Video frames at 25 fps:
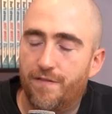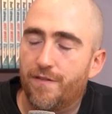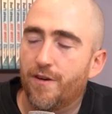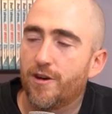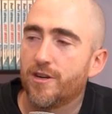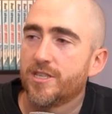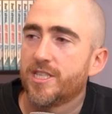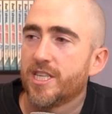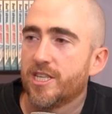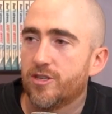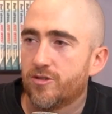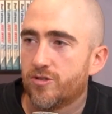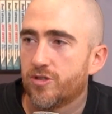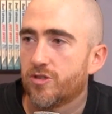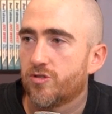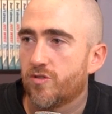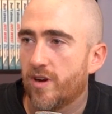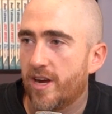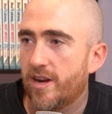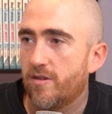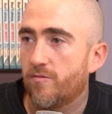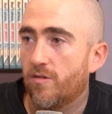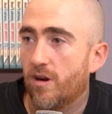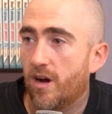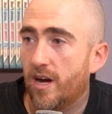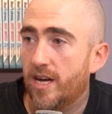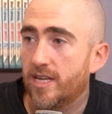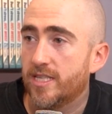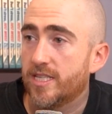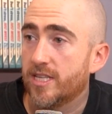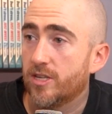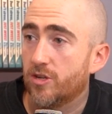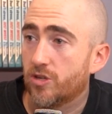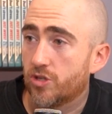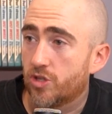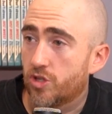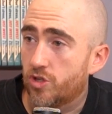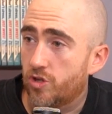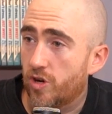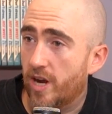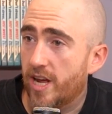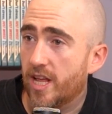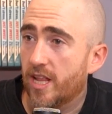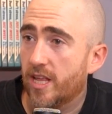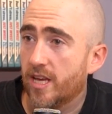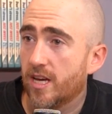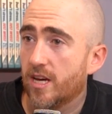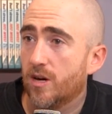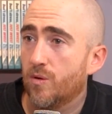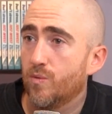first interest rate rise in
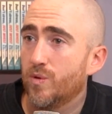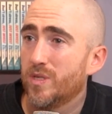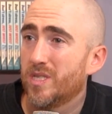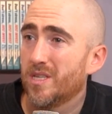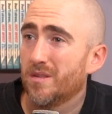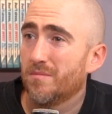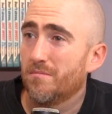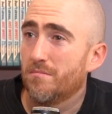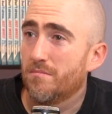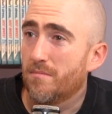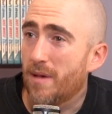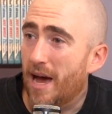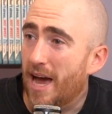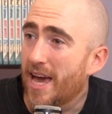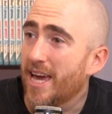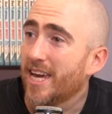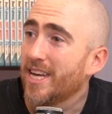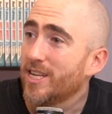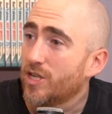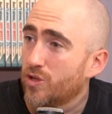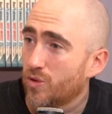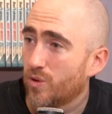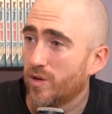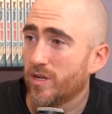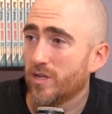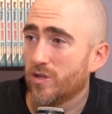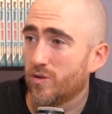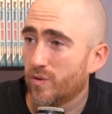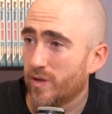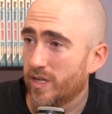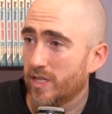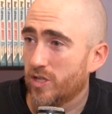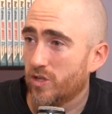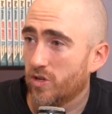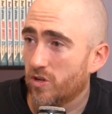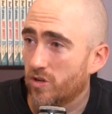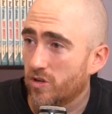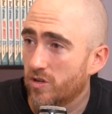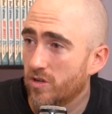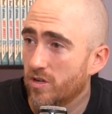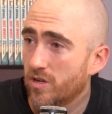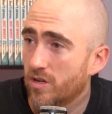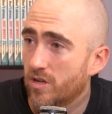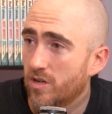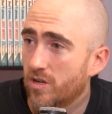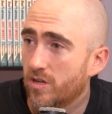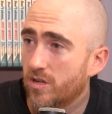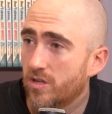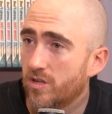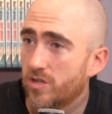Australia was in May 2022.
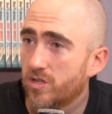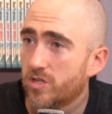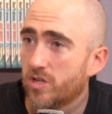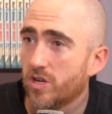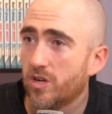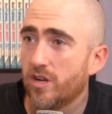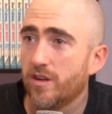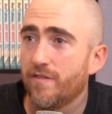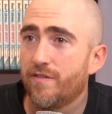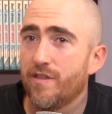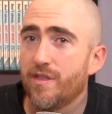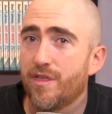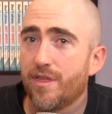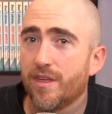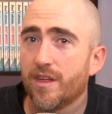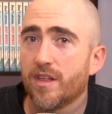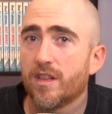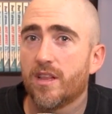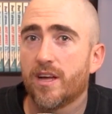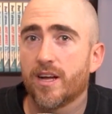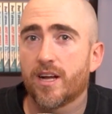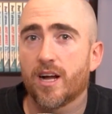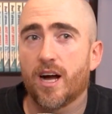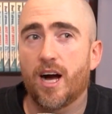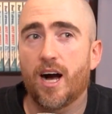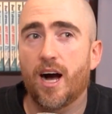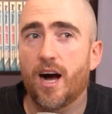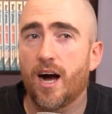So if you think like,